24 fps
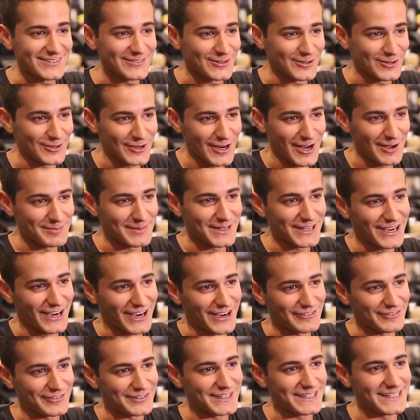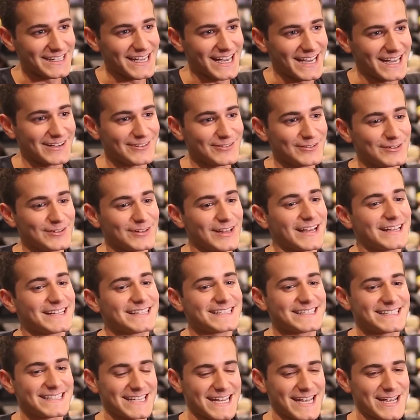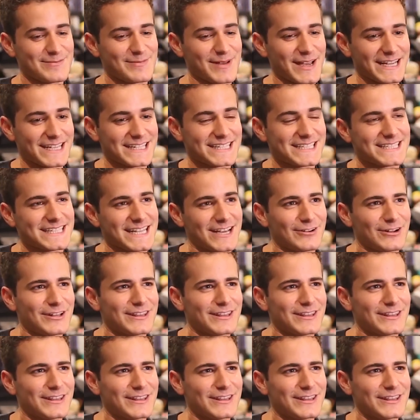We were grabbing coffee. I came back into town.